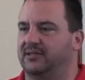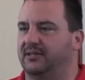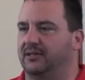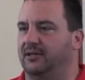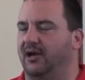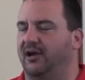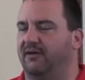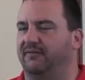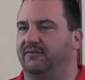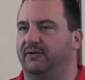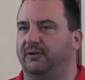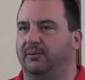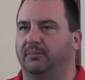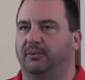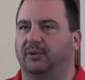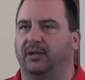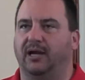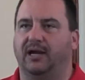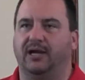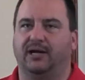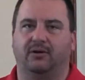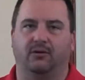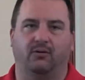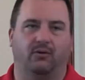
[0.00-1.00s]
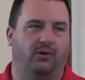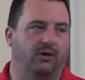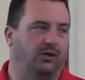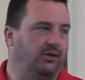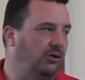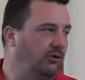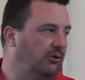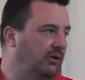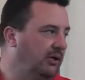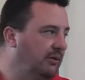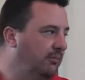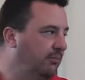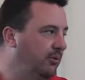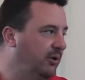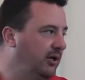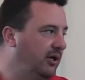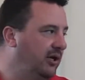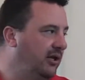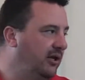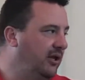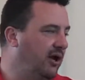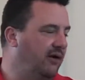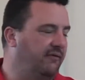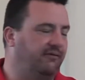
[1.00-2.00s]
an offering plate, or you can put it
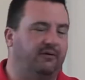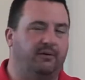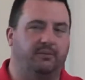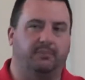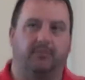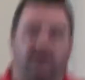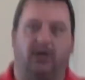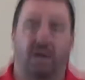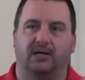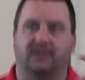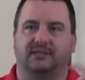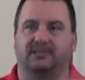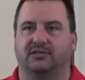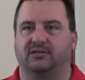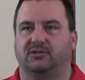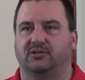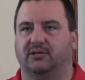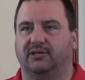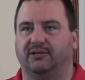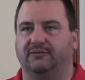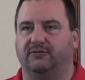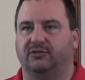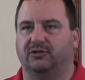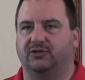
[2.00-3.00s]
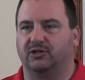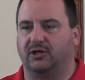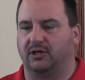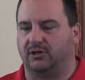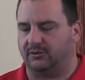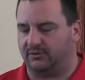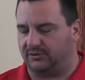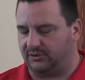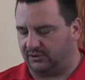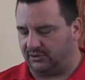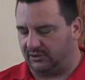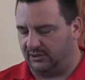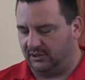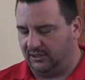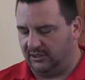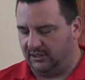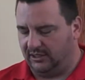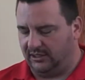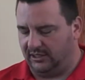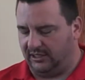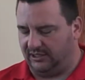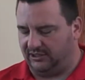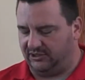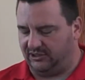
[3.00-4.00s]
in the offering box as you leave the church.
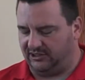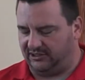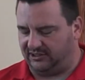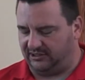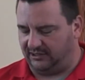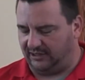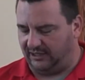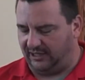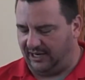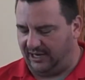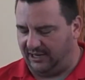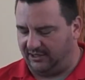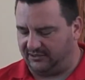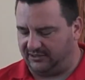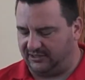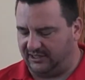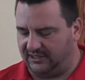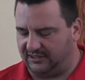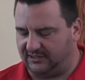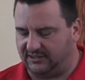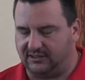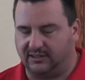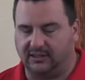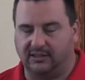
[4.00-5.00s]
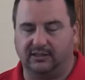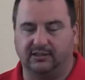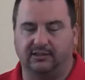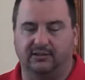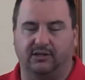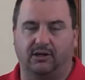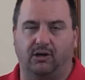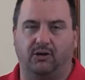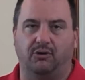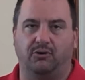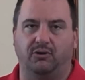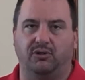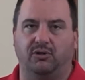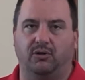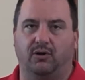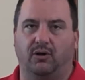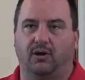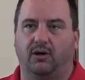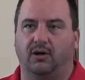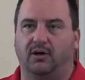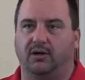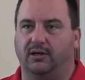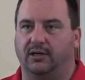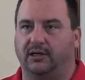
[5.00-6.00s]
It just allows us to know who you
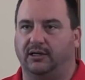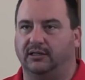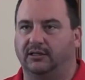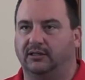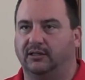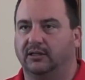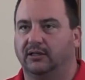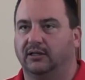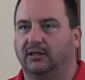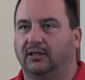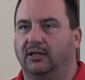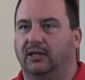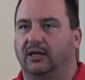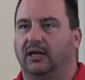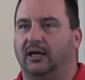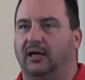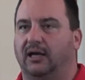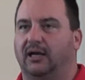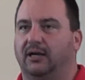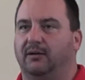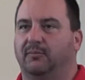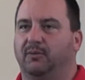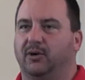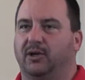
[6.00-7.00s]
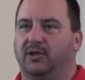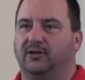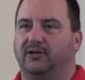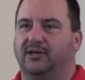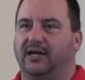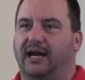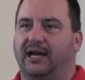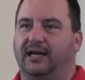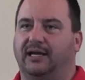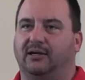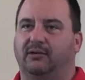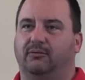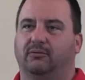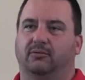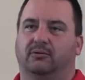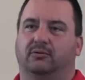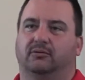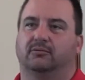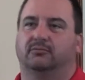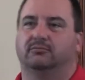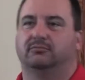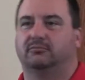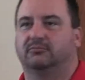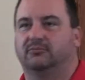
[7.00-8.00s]
are and Brother Danny will
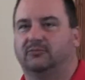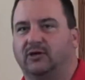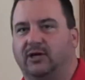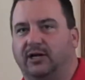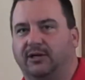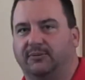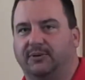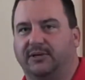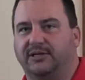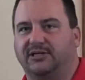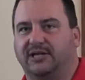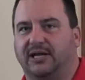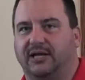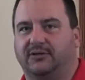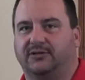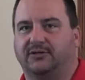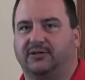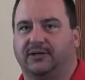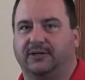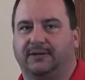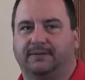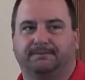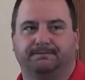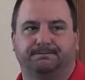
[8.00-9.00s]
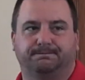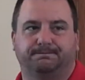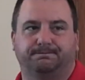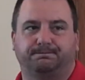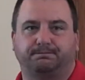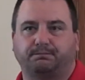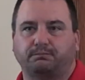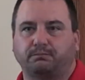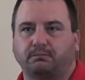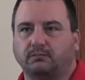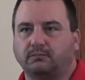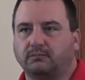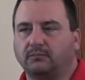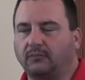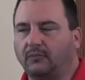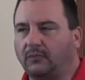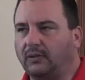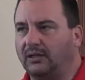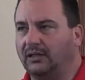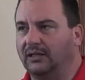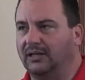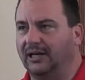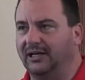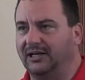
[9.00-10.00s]
try to reach out to you.
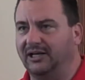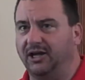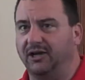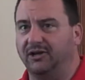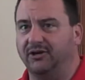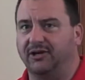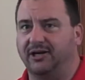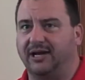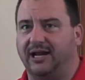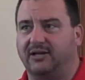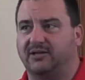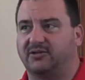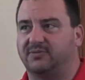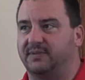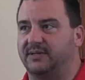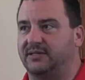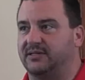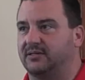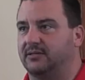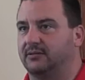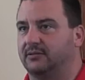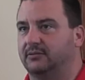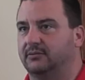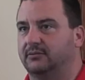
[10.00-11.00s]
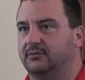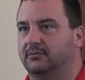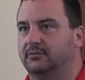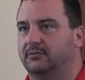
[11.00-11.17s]
Any other announcements?